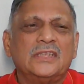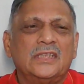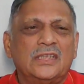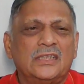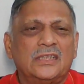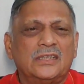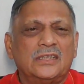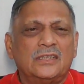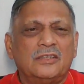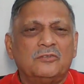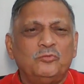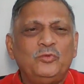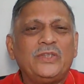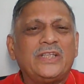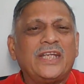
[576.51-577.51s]

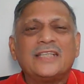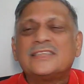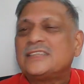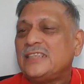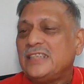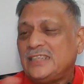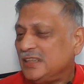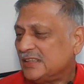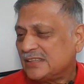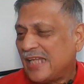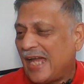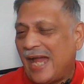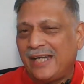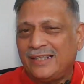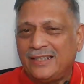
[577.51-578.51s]
we can see these
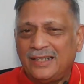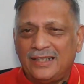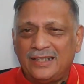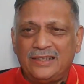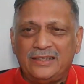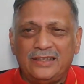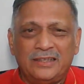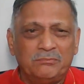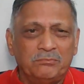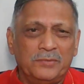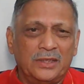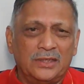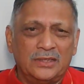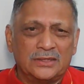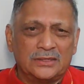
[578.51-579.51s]
handheld
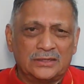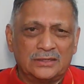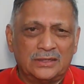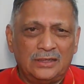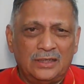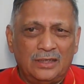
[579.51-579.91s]
mirrors,